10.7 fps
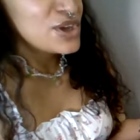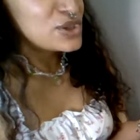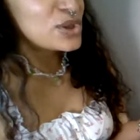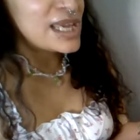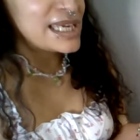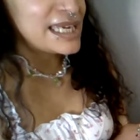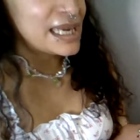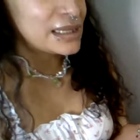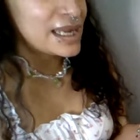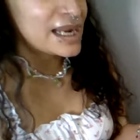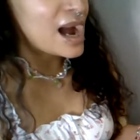So they
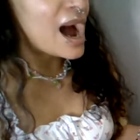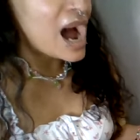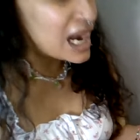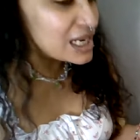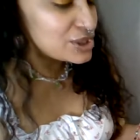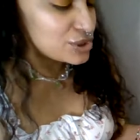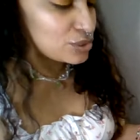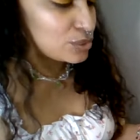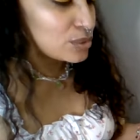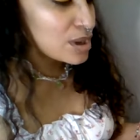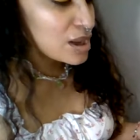can't, like, hide
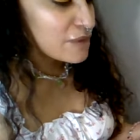you